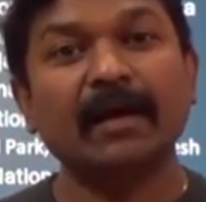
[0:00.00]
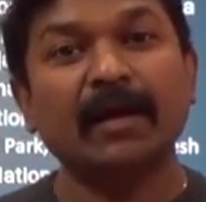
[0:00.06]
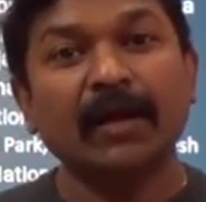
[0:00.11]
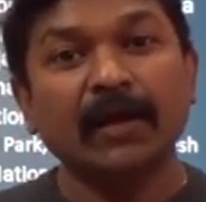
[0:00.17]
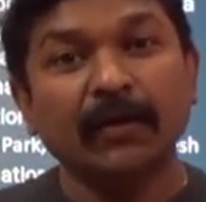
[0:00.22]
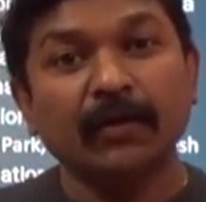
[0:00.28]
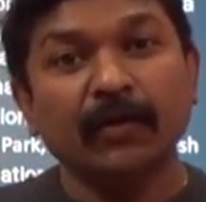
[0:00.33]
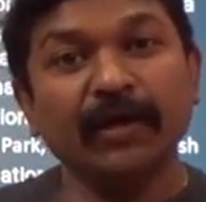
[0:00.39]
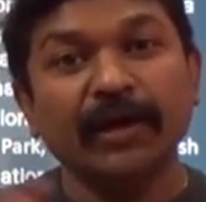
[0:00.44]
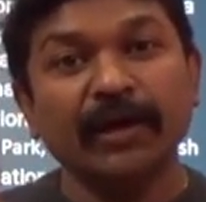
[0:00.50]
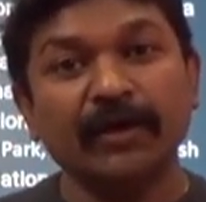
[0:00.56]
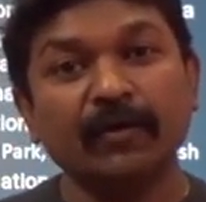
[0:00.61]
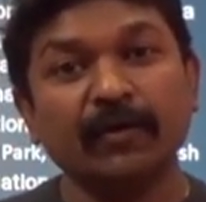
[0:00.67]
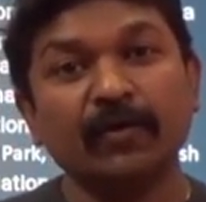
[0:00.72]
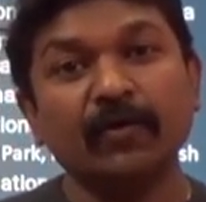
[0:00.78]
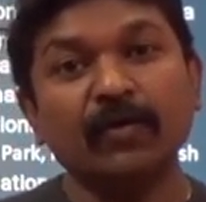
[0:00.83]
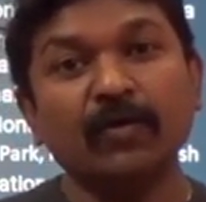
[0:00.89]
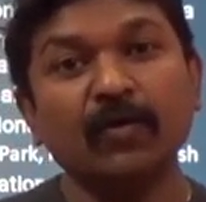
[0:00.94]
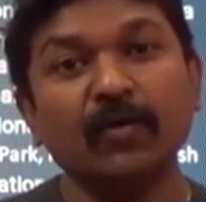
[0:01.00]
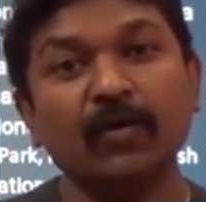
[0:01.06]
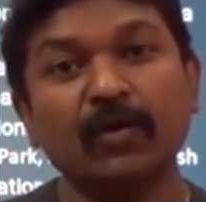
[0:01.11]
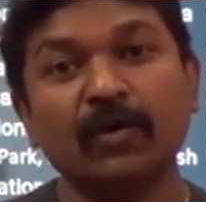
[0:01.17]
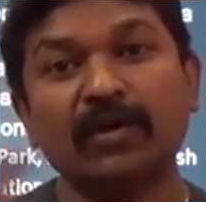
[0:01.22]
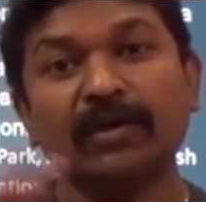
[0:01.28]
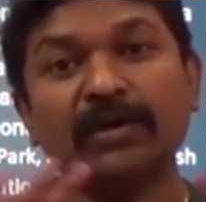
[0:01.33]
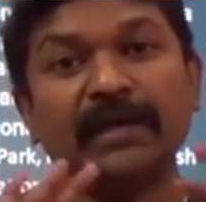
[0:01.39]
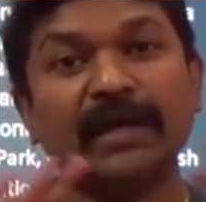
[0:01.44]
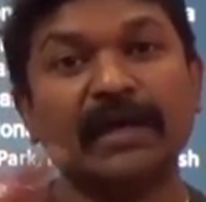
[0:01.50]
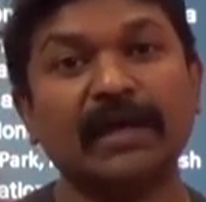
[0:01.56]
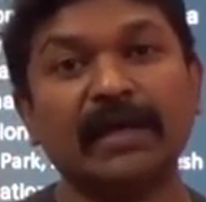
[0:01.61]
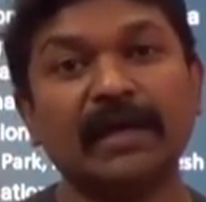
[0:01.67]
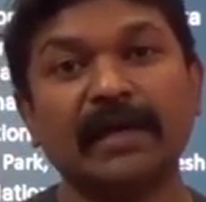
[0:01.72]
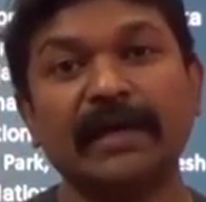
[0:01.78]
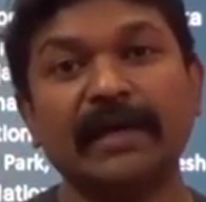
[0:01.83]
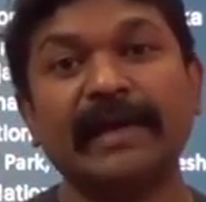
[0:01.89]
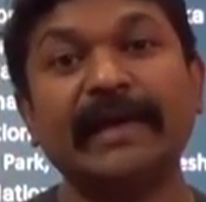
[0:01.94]
You need to know
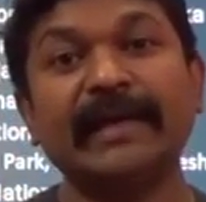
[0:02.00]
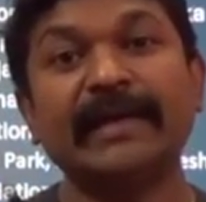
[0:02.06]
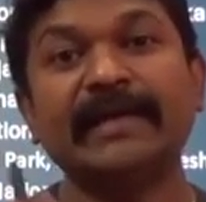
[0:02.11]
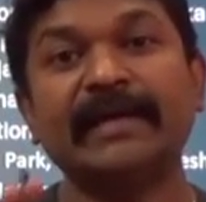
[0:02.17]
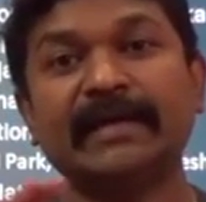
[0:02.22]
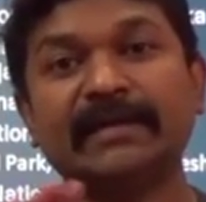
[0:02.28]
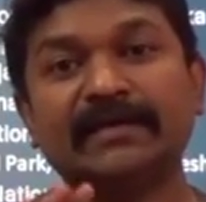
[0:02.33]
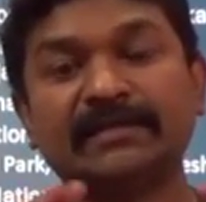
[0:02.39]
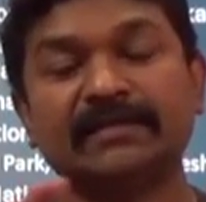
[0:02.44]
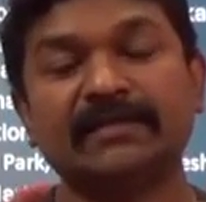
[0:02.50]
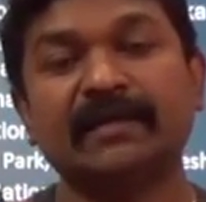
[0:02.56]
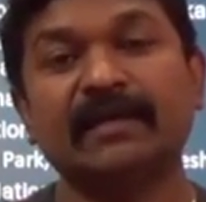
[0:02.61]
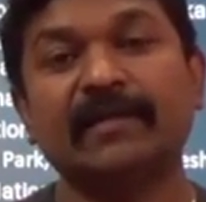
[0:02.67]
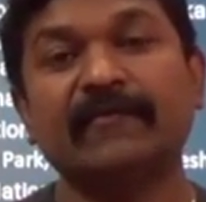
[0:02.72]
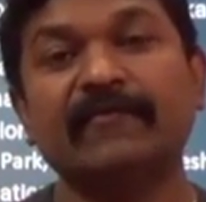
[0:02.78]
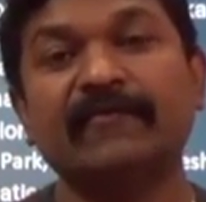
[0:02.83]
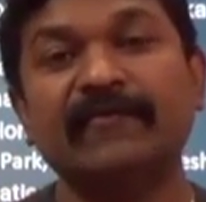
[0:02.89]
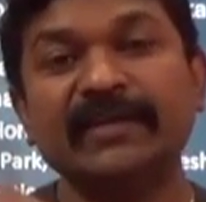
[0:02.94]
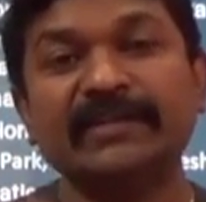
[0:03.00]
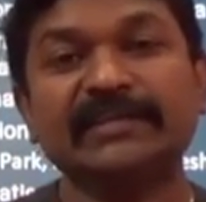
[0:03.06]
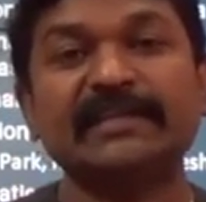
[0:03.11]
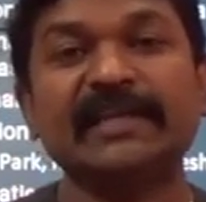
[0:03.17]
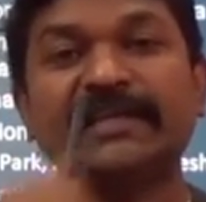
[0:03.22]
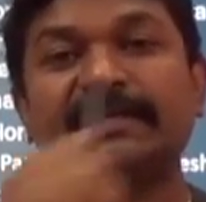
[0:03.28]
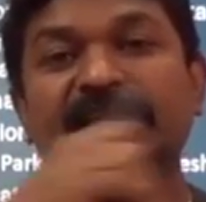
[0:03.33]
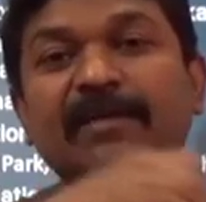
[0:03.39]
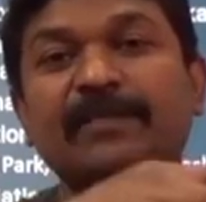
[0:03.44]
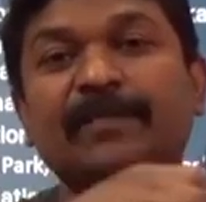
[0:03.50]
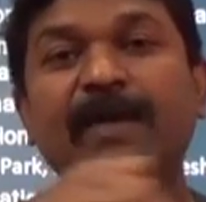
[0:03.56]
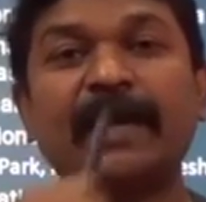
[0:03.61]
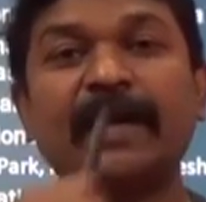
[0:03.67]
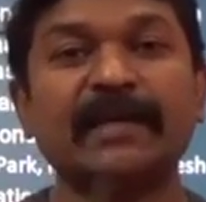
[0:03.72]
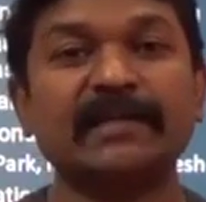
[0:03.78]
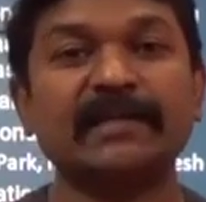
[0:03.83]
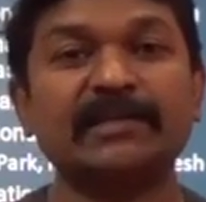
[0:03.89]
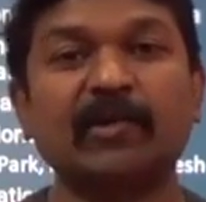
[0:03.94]
the areas, which national
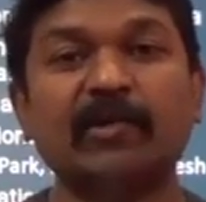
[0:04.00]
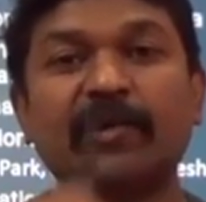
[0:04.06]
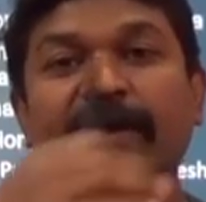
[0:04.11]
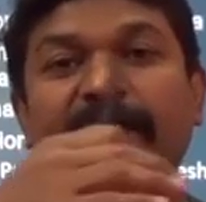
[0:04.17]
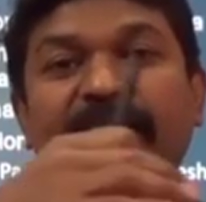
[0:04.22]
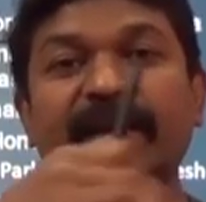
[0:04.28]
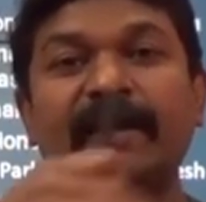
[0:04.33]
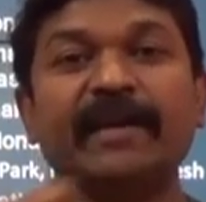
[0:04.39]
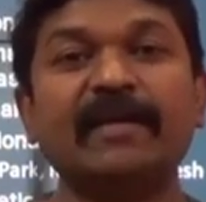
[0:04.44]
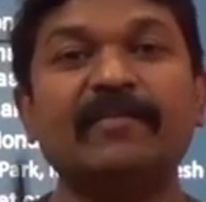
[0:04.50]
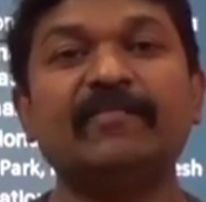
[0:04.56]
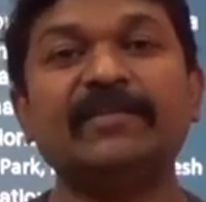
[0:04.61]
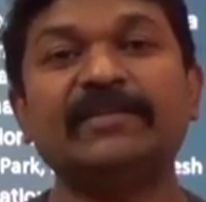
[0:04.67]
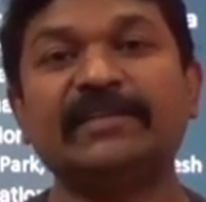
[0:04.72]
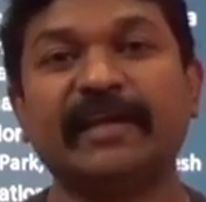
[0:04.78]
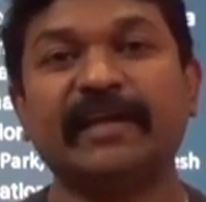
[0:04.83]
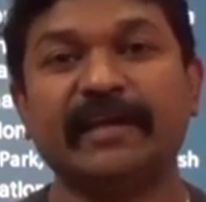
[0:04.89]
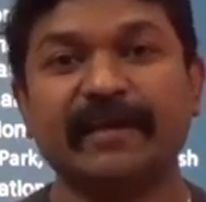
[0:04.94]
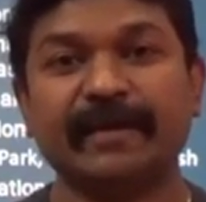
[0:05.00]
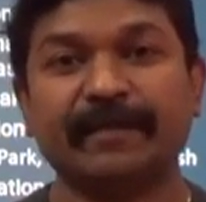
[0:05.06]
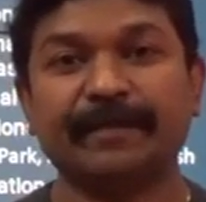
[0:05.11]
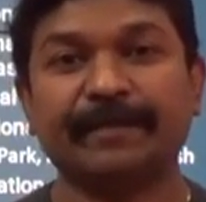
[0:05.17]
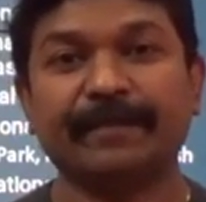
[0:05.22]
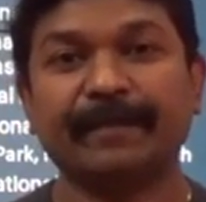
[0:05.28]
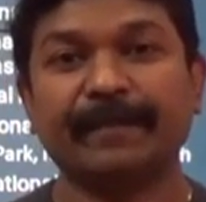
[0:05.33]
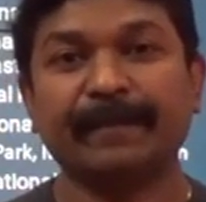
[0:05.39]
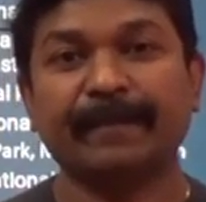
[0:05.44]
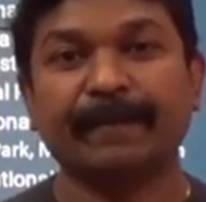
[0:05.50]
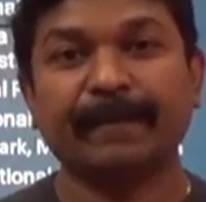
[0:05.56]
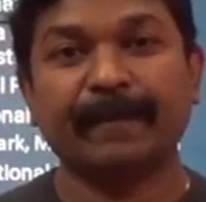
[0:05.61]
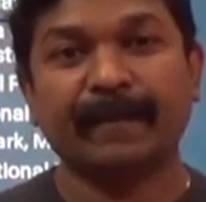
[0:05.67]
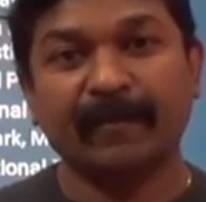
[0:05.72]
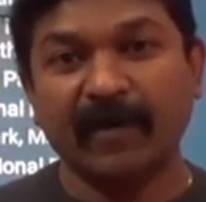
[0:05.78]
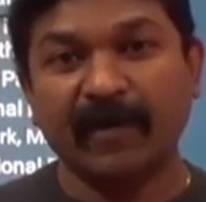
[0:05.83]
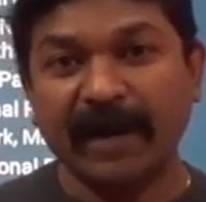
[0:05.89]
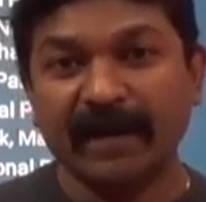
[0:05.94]
park is located in which area,
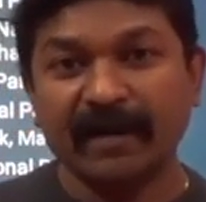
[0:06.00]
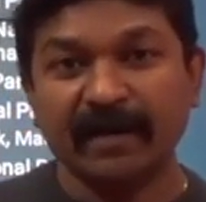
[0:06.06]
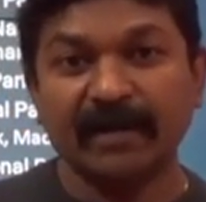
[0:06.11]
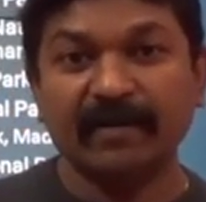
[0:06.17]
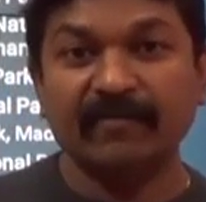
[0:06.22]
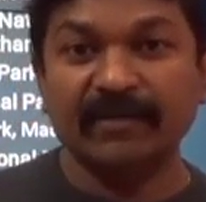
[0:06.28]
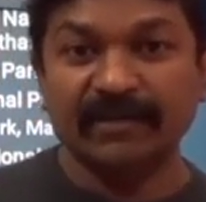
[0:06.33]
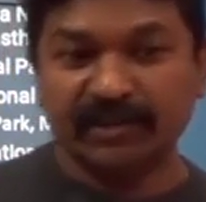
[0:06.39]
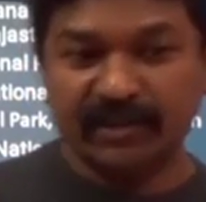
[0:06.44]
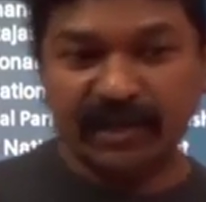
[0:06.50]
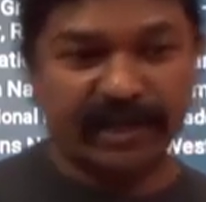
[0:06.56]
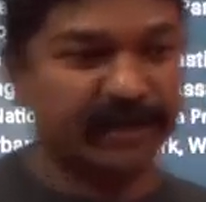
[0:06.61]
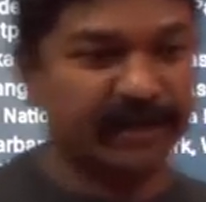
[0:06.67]
right, in which state.